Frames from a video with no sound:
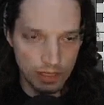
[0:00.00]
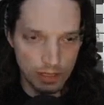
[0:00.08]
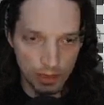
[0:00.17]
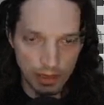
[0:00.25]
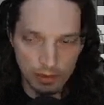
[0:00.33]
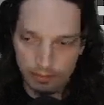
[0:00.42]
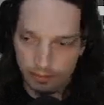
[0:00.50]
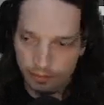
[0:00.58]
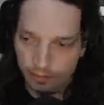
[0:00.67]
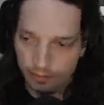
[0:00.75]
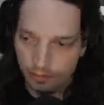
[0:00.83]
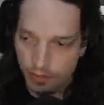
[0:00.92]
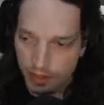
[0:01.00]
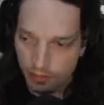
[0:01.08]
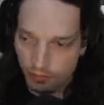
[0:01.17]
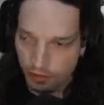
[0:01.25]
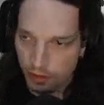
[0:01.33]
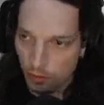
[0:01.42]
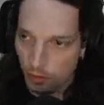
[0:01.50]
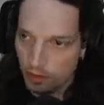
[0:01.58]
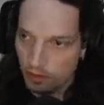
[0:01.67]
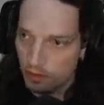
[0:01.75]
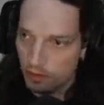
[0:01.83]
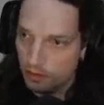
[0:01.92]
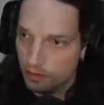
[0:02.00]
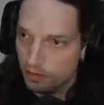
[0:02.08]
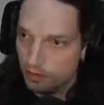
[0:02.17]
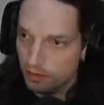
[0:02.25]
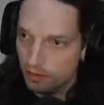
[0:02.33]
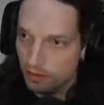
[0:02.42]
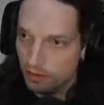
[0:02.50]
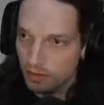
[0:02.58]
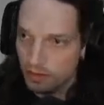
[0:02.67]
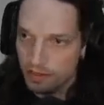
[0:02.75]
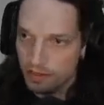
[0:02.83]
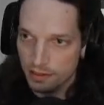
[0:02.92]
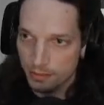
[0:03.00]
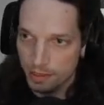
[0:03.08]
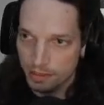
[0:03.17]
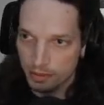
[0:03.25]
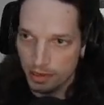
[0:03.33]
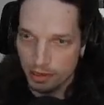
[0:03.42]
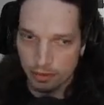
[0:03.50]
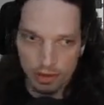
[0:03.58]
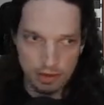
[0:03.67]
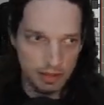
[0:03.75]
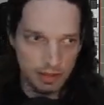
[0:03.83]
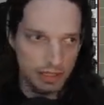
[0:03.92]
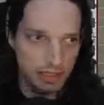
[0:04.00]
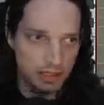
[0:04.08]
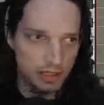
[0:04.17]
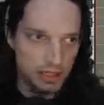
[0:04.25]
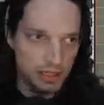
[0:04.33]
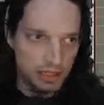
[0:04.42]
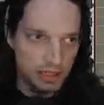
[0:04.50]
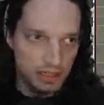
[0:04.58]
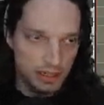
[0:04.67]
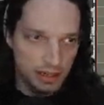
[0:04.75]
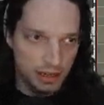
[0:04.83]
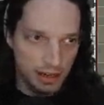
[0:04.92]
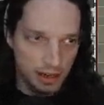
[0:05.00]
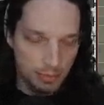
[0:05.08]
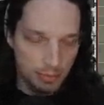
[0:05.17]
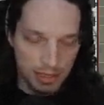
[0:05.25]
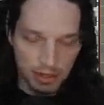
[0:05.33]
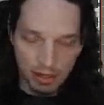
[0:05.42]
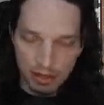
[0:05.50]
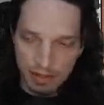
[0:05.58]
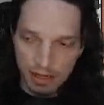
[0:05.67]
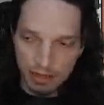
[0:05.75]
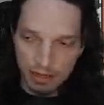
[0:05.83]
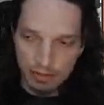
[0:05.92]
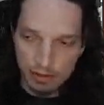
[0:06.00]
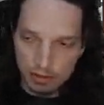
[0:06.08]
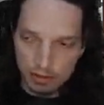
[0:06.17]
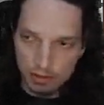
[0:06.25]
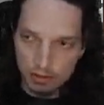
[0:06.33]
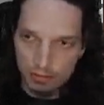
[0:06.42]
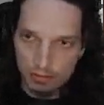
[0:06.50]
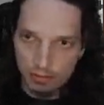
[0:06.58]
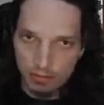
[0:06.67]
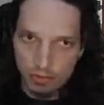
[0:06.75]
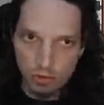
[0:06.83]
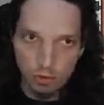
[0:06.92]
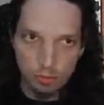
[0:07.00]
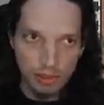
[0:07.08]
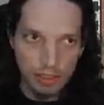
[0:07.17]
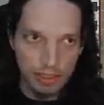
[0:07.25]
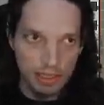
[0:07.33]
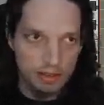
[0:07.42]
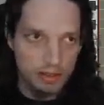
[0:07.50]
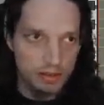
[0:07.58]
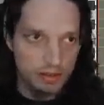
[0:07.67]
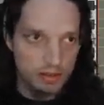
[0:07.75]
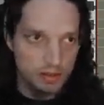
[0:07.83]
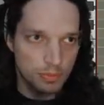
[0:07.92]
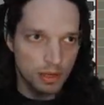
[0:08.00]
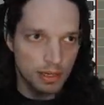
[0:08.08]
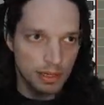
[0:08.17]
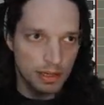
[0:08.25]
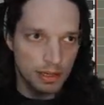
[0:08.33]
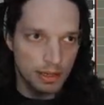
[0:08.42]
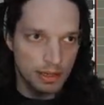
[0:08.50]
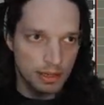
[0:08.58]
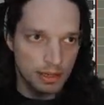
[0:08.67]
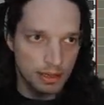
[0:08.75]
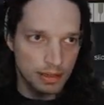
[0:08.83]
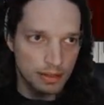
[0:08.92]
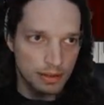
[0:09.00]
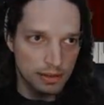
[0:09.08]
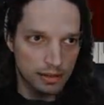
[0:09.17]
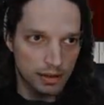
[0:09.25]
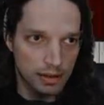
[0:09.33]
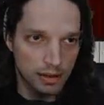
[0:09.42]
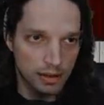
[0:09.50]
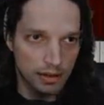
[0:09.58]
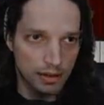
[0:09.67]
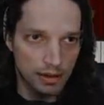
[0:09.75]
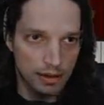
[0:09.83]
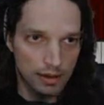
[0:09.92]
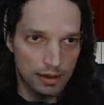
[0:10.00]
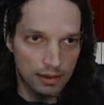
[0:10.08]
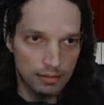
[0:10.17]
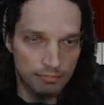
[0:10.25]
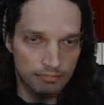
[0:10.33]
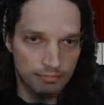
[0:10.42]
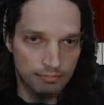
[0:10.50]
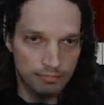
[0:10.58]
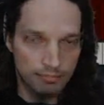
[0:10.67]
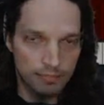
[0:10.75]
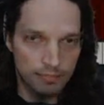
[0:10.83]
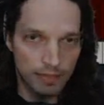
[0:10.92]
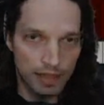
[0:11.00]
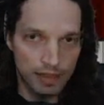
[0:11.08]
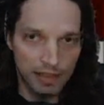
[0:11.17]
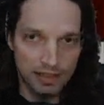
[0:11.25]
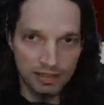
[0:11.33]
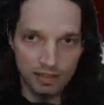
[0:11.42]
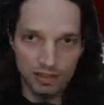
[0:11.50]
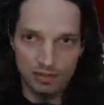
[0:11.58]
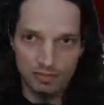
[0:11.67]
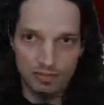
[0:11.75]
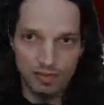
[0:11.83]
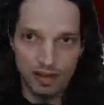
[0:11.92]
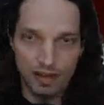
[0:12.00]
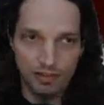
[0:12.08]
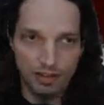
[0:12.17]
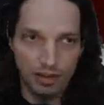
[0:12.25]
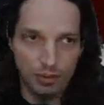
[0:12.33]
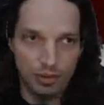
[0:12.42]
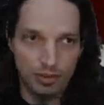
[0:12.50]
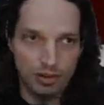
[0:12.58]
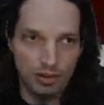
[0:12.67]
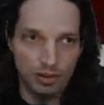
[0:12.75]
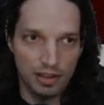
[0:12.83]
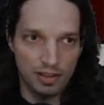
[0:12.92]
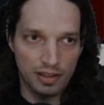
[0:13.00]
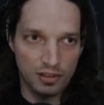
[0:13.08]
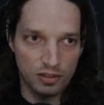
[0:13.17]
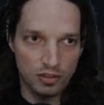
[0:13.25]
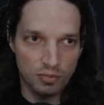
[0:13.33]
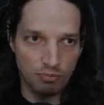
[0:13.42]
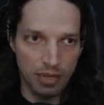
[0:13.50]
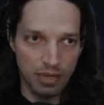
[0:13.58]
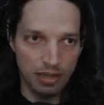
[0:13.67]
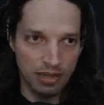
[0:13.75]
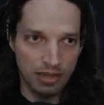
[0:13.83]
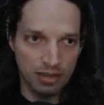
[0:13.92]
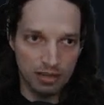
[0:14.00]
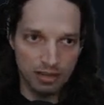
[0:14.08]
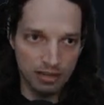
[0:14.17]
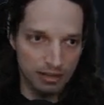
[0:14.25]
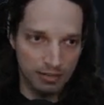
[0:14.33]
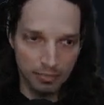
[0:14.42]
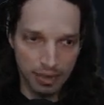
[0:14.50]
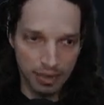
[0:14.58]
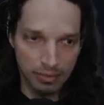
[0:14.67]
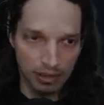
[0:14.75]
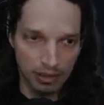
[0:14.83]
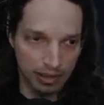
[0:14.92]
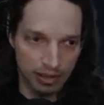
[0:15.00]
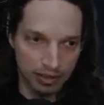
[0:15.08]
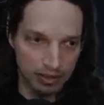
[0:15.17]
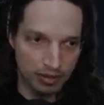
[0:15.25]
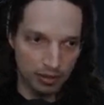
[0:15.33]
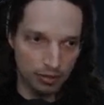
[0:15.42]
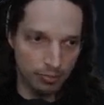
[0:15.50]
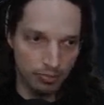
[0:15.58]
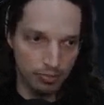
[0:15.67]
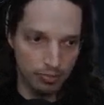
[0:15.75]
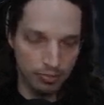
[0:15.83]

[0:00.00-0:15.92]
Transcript: Anyway, that's a fun one. Easy to mess around with. And then beyond that, there are some cool plugins by, I think it's just, I forget what it's called. I think it's just B plugins or